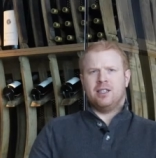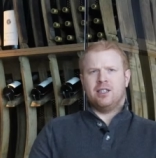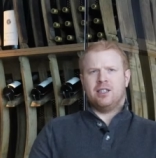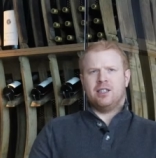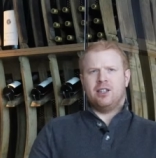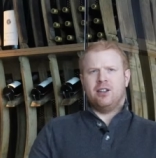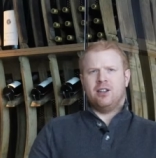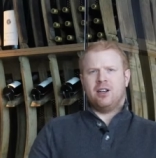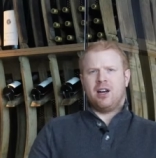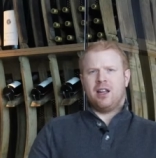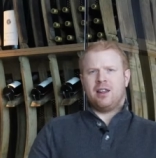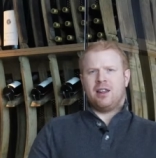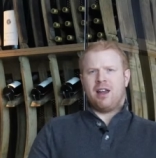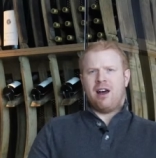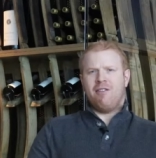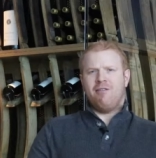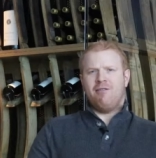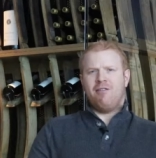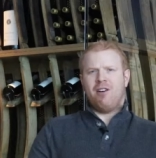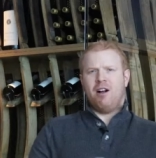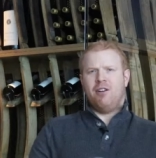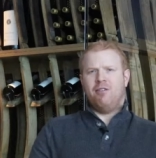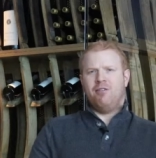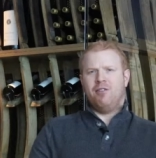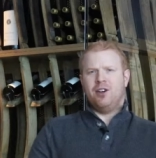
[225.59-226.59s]
It's still got that
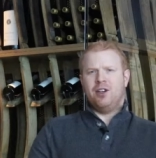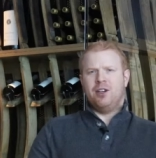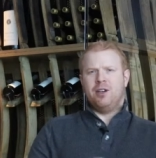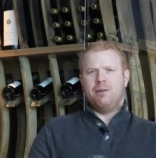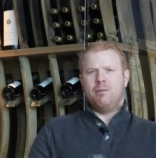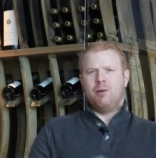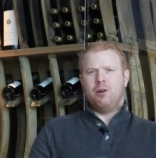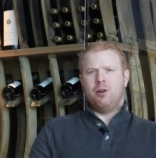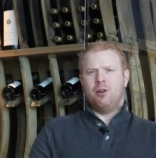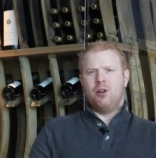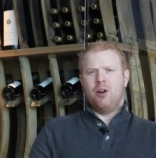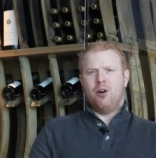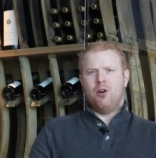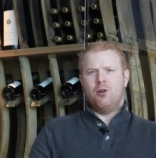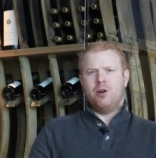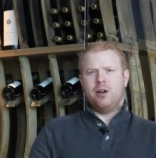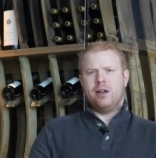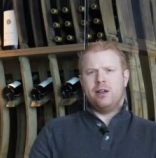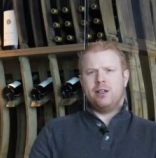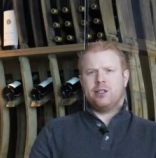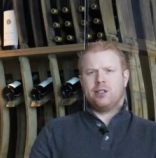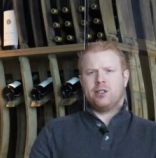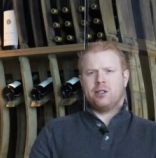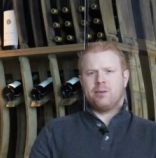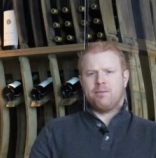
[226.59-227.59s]
velvety
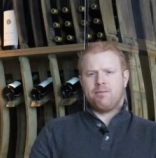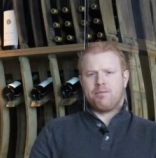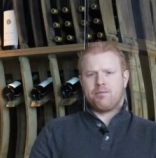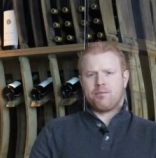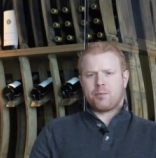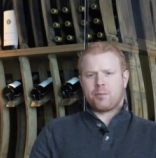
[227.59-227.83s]
Merlotness,